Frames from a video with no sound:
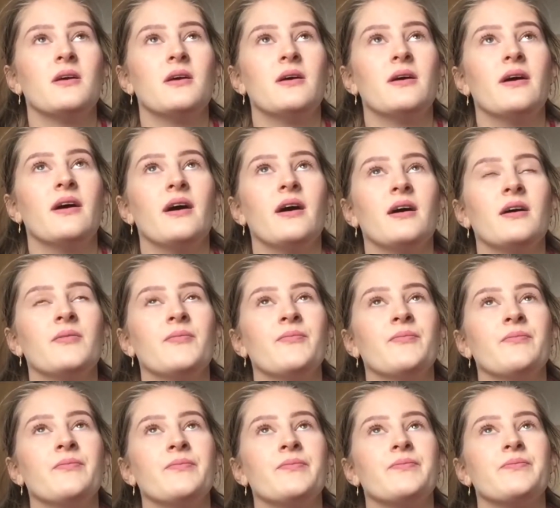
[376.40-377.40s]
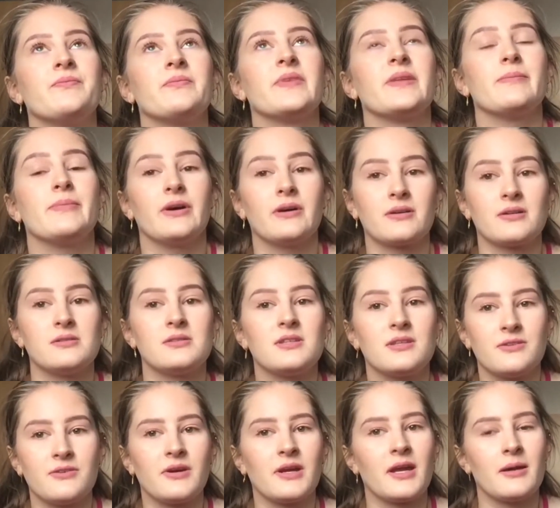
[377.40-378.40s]
But
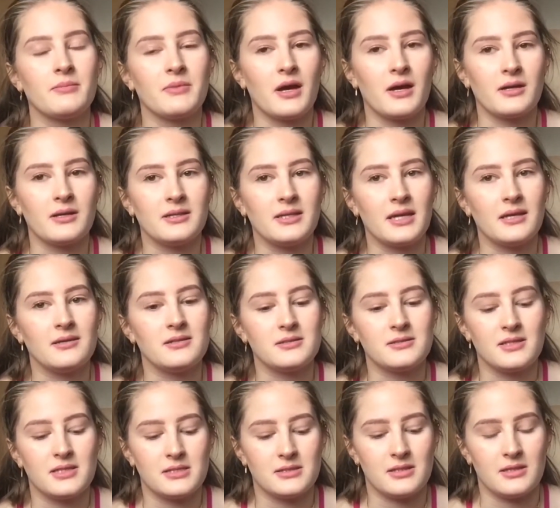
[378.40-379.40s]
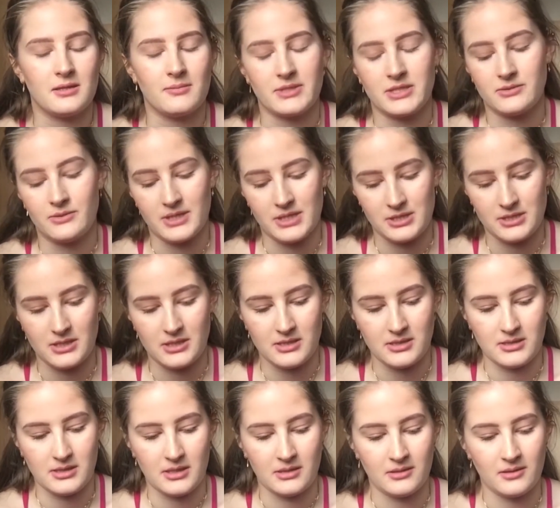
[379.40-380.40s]
considering I'm not a Danish citizen, I'm a Swedish
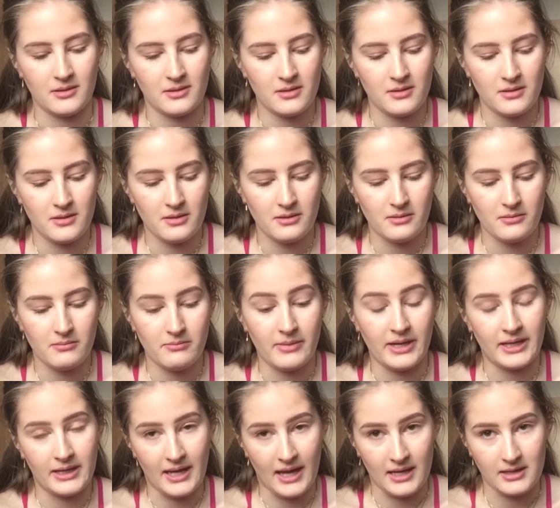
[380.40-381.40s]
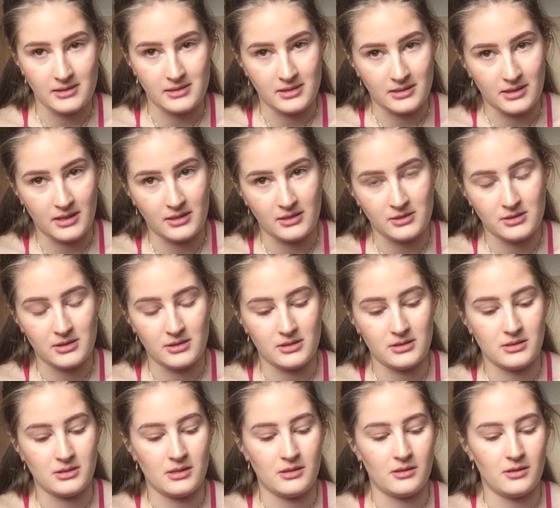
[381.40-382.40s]
citizen. My dad is a Danish
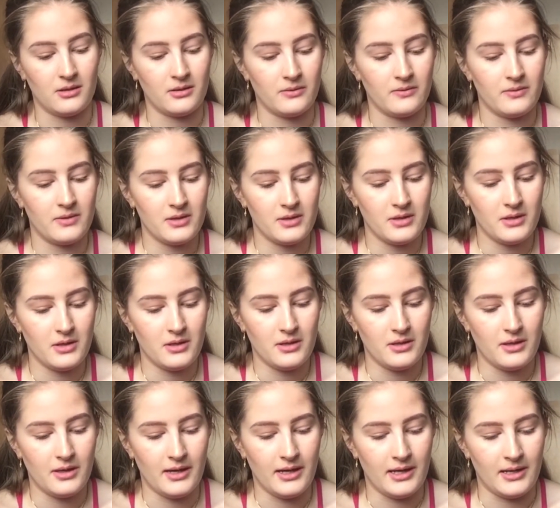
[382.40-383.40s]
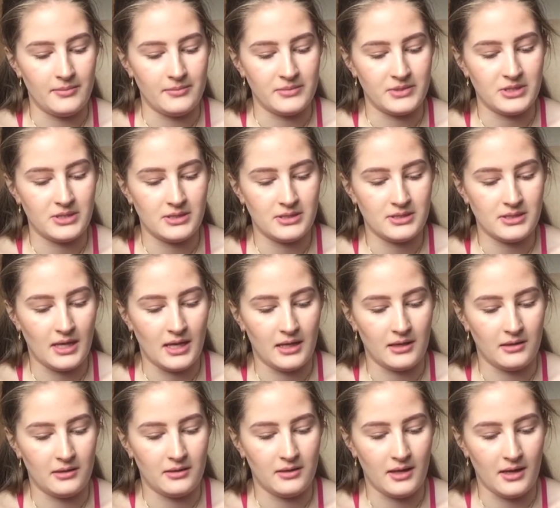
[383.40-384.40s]
citizen though. She said
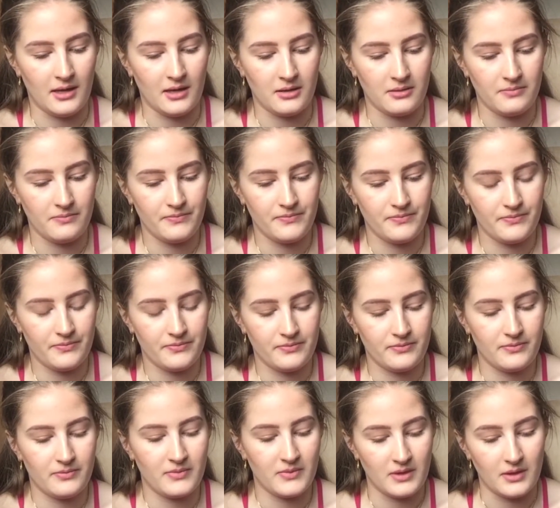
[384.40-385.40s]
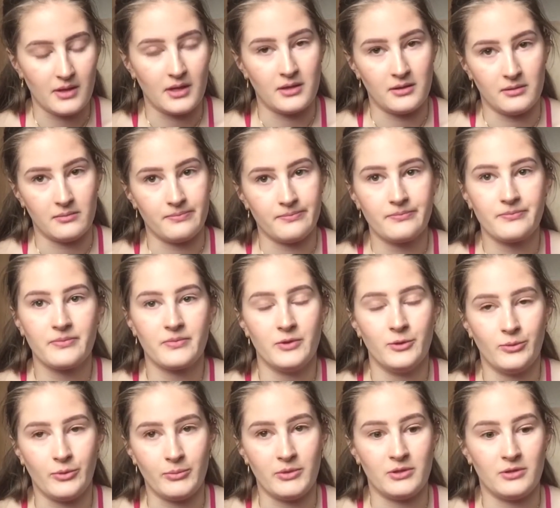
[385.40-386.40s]
that, the
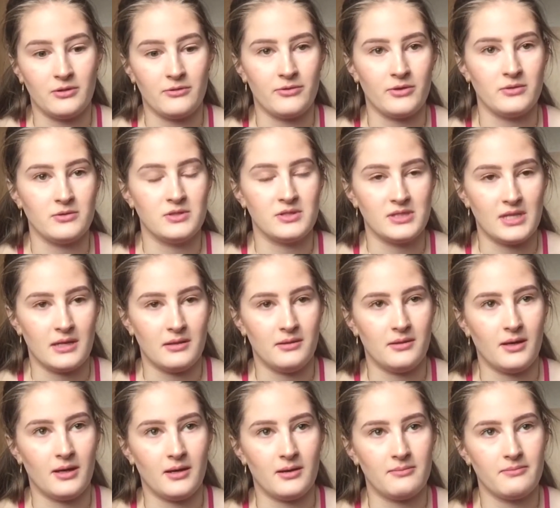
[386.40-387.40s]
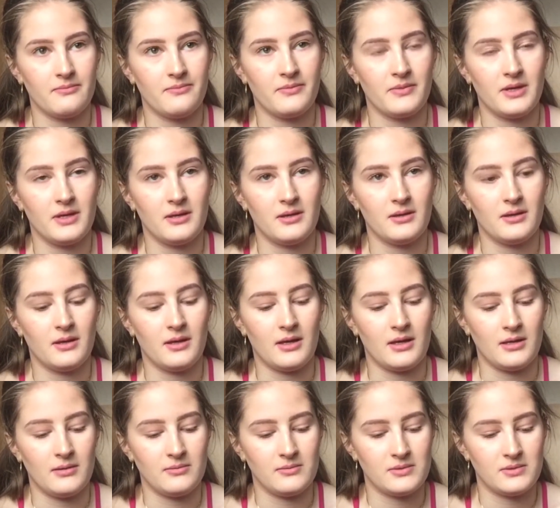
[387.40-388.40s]
woman on the phone said that
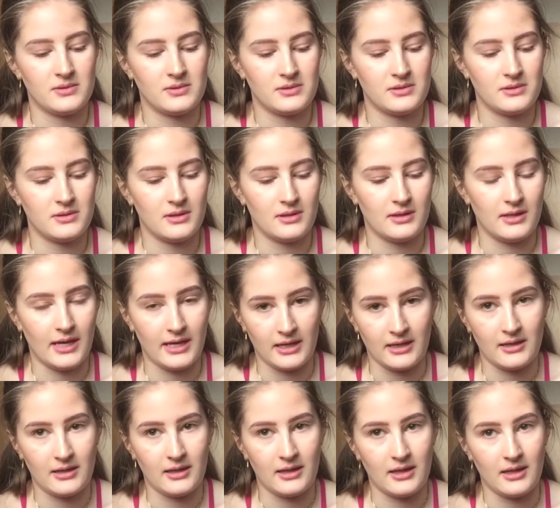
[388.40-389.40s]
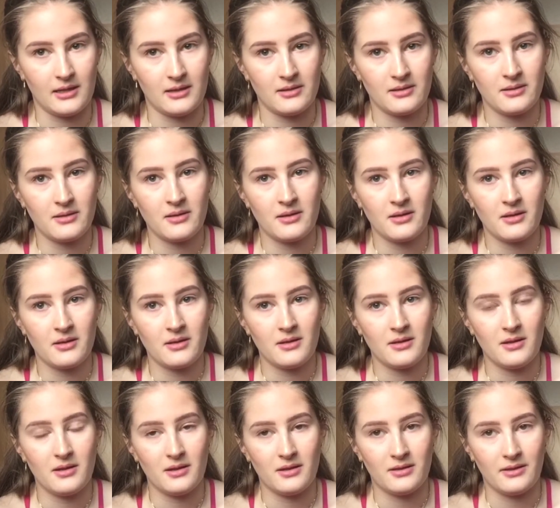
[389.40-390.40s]
it's likely
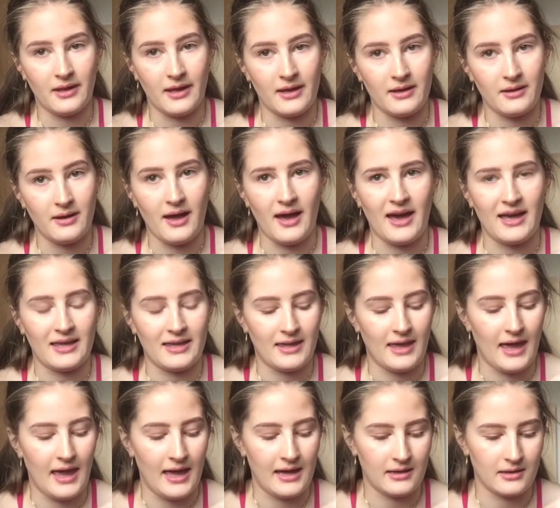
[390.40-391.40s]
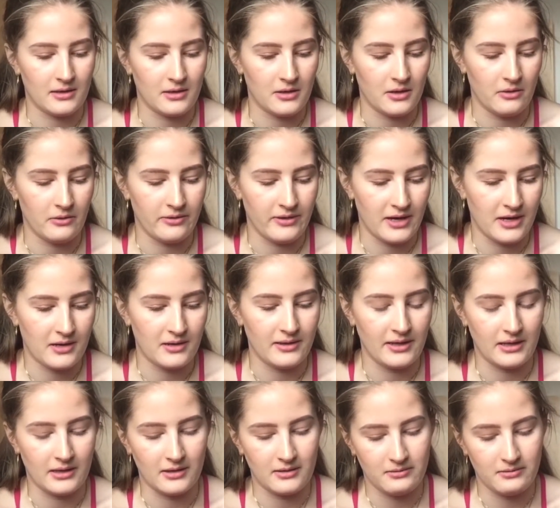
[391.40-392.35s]
that I can't go there. Like,